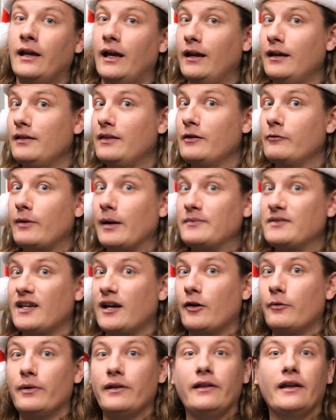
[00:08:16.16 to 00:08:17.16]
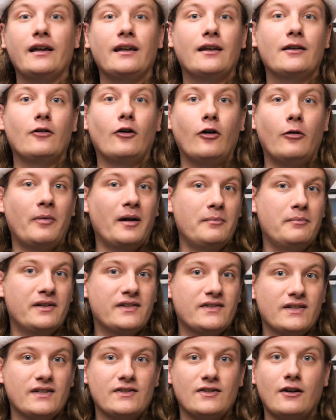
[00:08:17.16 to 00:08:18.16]
Anything reptile related, all my
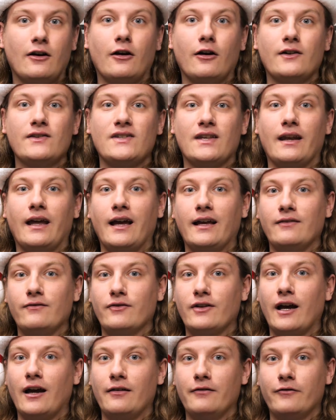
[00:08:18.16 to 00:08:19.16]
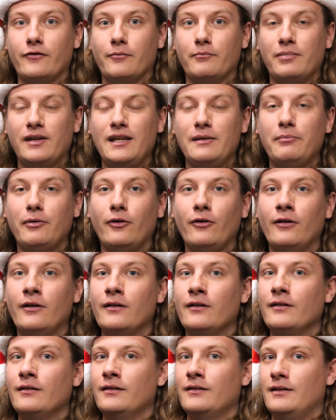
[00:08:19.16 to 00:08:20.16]
business cards that I've gotten from people
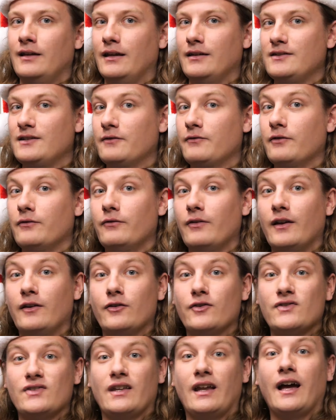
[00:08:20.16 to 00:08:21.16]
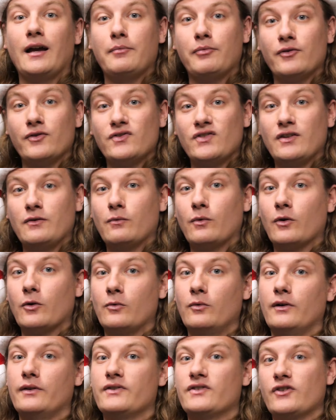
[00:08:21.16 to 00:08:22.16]
and different vendors that I personally
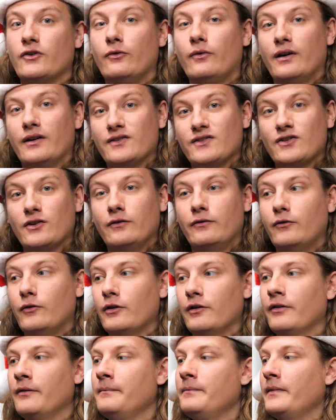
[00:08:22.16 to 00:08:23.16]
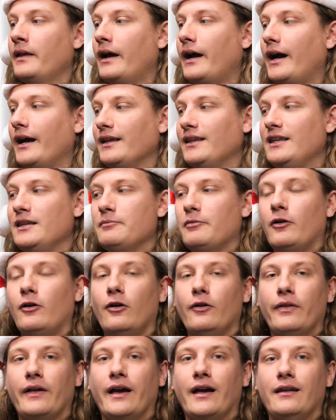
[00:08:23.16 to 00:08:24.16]
work with, so on and so forth. I keep
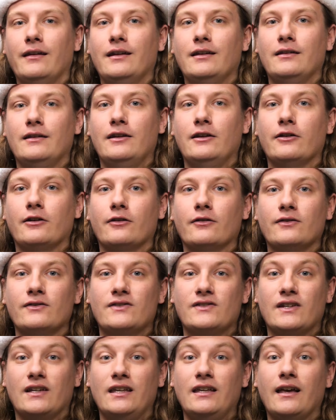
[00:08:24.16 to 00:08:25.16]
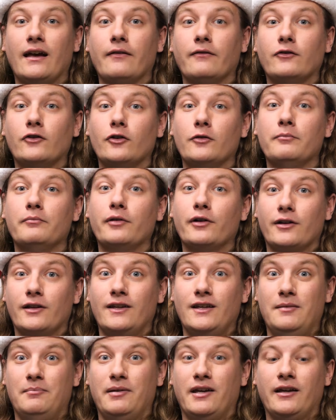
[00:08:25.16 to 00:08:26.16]
all that in here so you have good
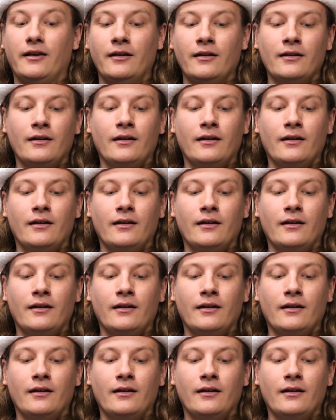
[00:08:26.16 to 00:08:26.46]
bookkeeping.